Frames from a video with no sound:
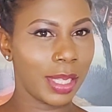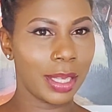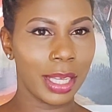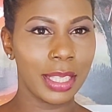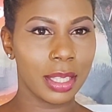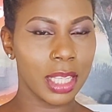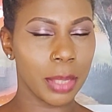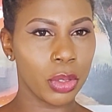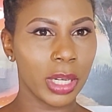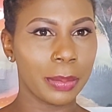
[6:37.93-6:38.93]
hit on the
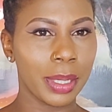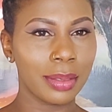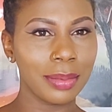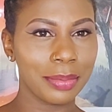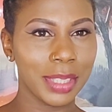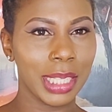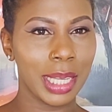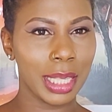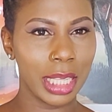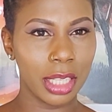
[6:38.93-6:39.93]
subscribe button,
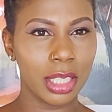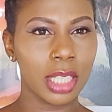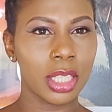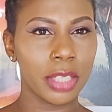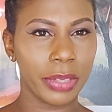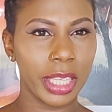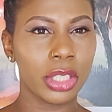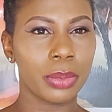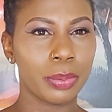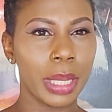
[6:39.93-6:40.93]
click on the
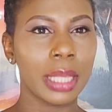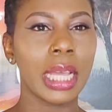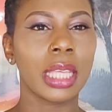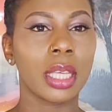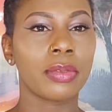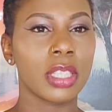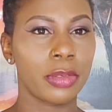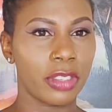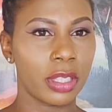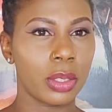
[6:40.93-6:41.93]
notification bell, and give this
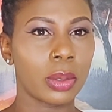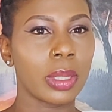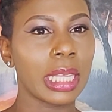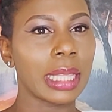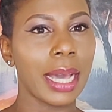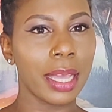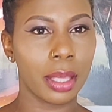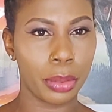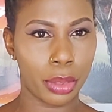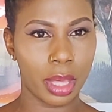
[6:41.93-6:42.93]
video a like.
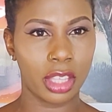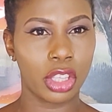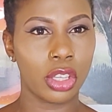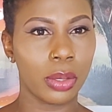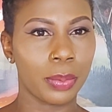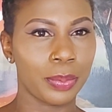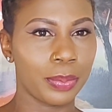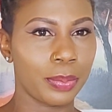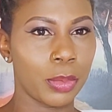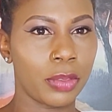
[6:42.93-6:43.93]
Thank you.
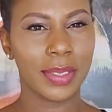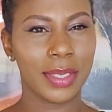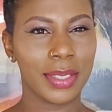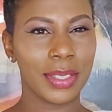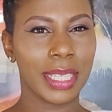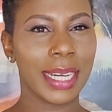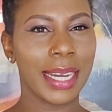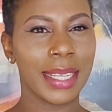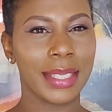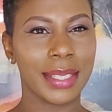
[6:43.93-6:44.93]
Moving. So
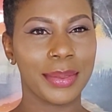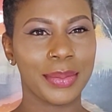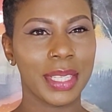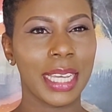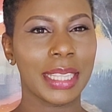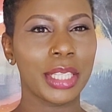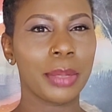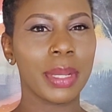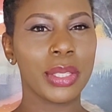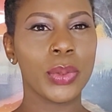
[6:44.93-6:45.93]
guys, the
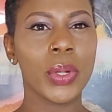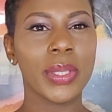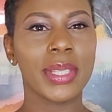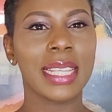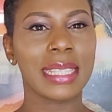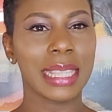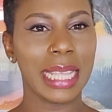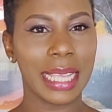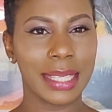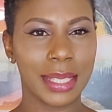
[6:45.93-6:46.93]
number 2 on today's
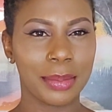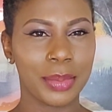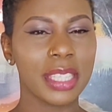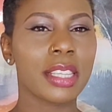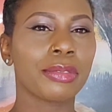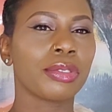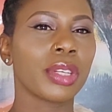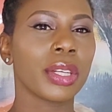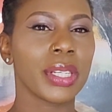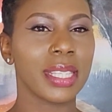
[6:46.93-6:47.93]
list is a
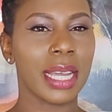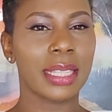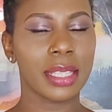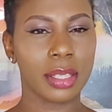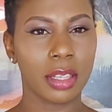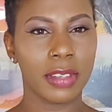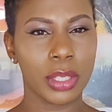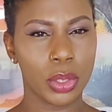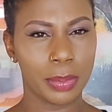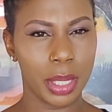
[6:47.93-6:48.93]
fragrance that I discovered
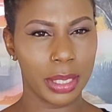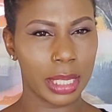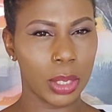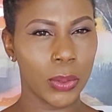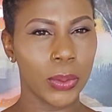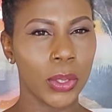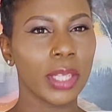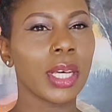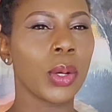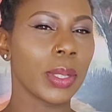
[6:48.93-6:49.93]
2 months ago
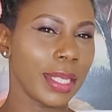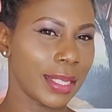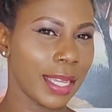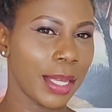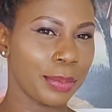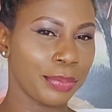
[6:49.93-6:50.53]
on a holiday.